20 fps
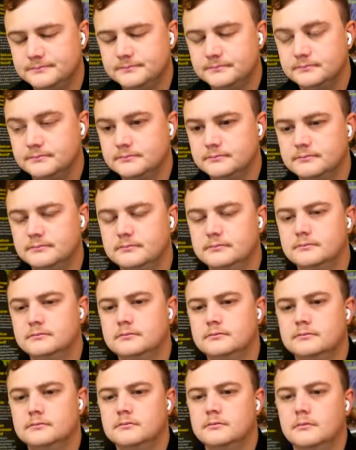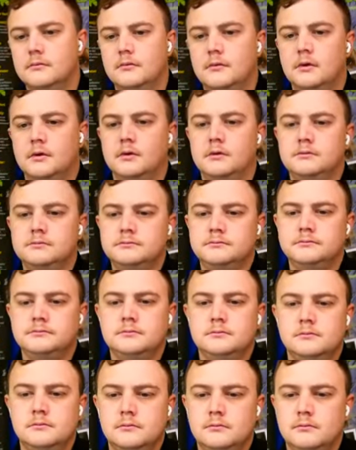
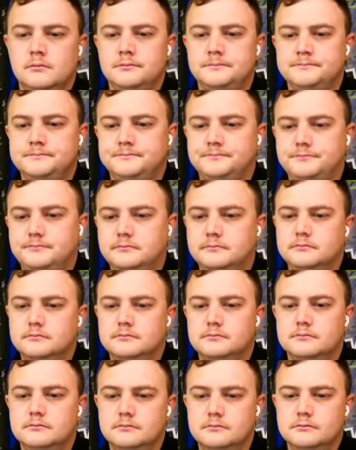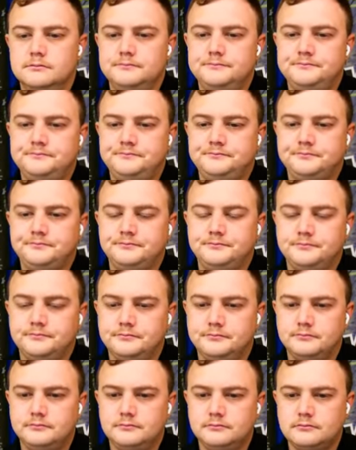
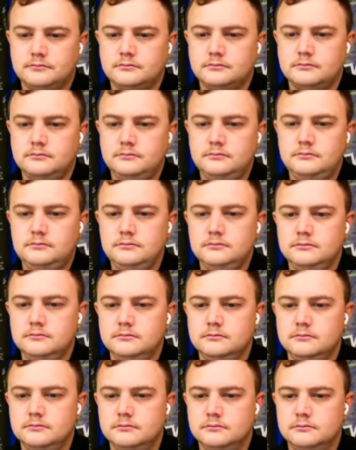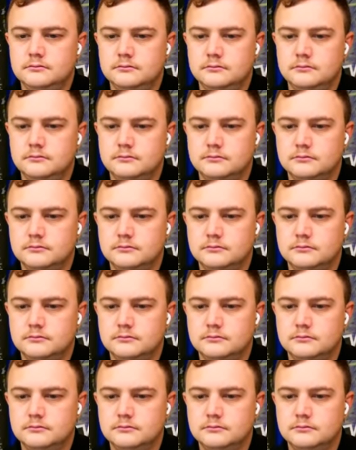No words are spoken by the person on screen.